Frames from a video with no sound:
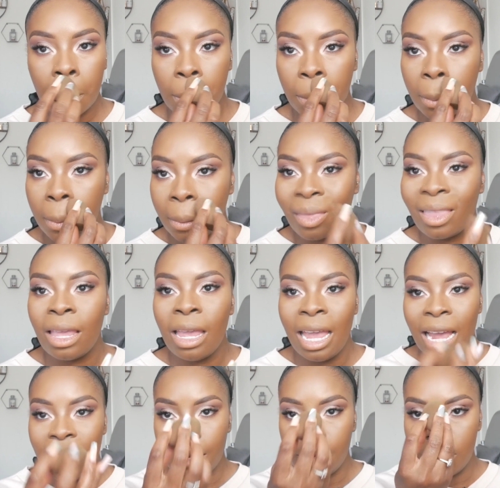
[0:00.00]
Then
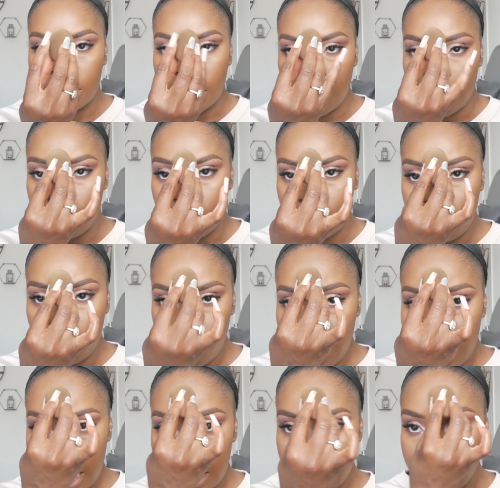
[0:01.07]
I'm gonna take it up my
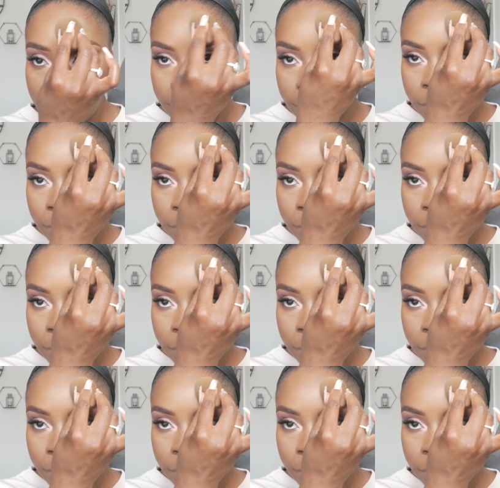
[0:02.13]
forehead.